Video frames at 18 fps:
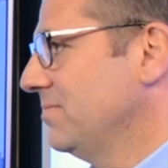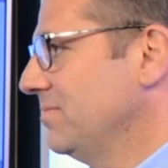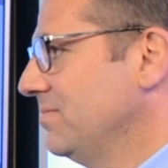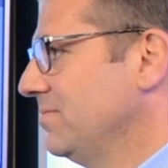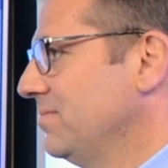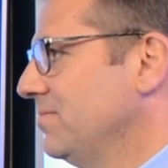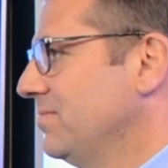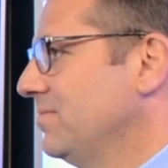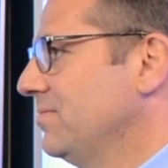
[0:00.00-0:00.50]

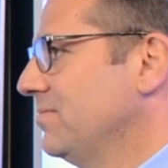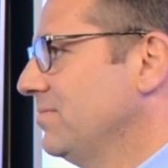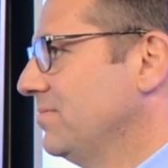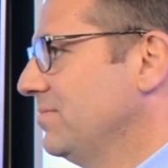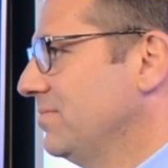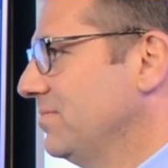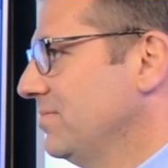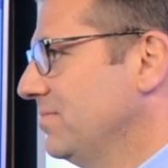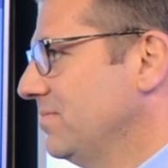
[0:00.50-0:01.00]

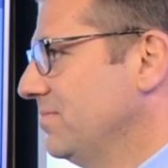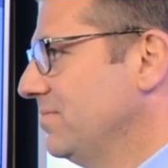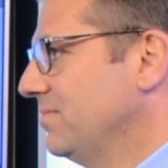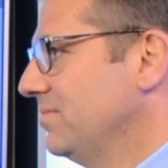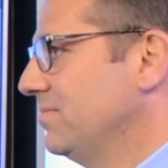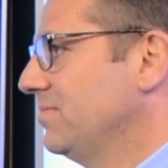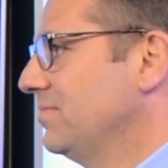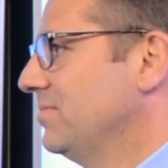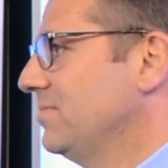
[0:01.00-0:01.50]

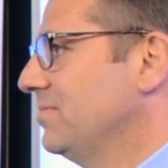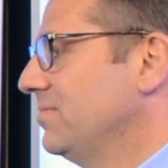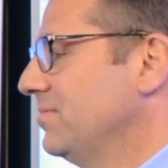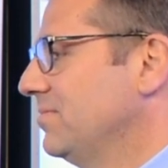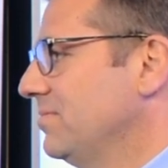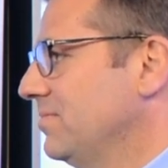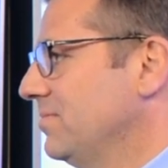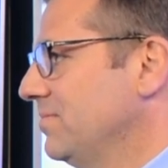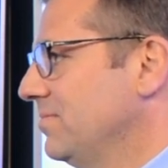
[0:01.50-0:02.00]

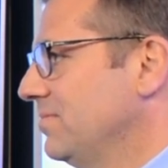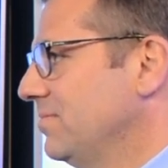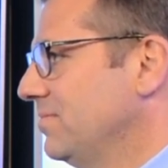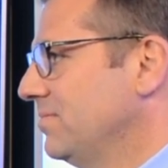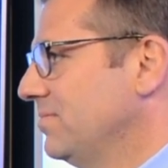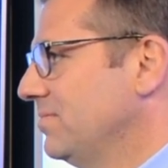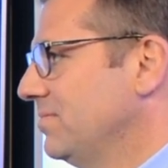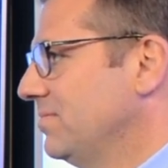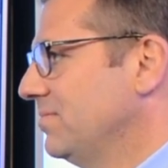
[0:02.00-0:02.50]

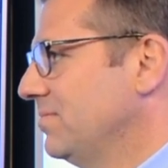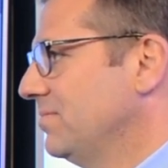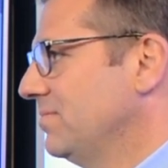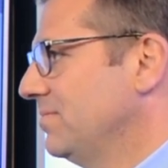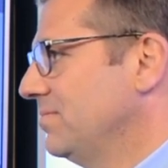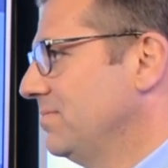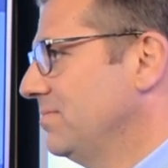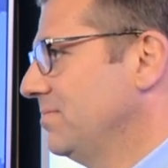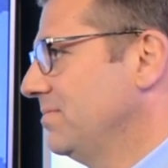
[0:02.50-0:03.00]

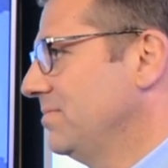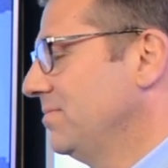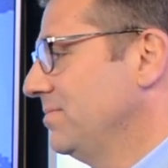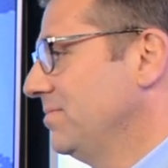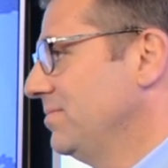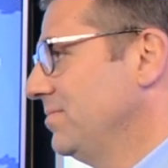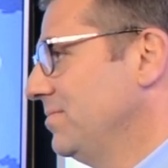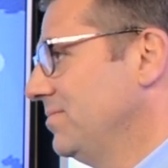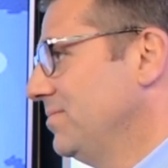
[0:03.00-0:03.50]

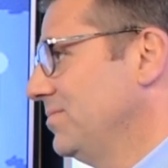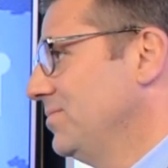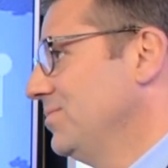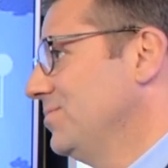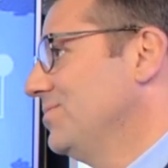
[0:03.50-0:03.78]
No words are spoken by the person on screen.